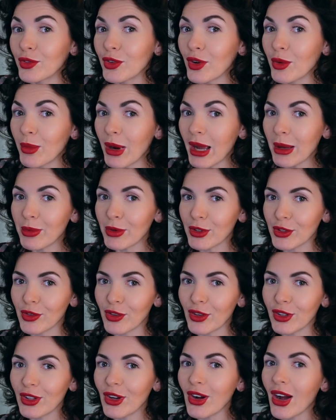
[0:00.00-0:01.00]
for my
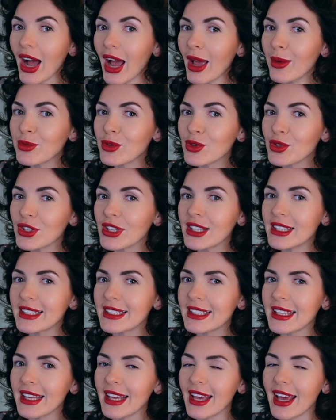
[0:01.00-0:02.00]
portfolio, I'm choosing
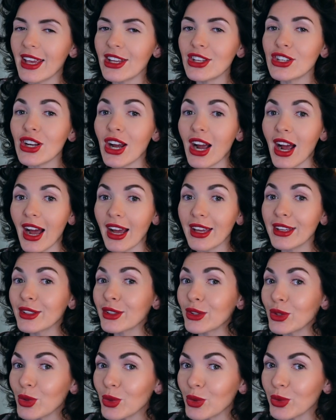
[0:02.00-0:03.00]

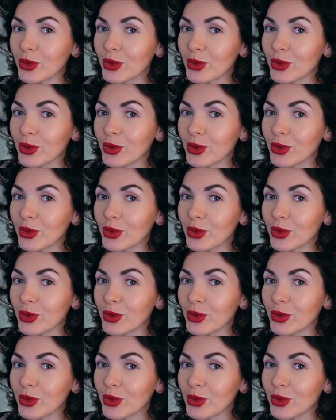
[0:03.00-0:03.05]
CHIQ.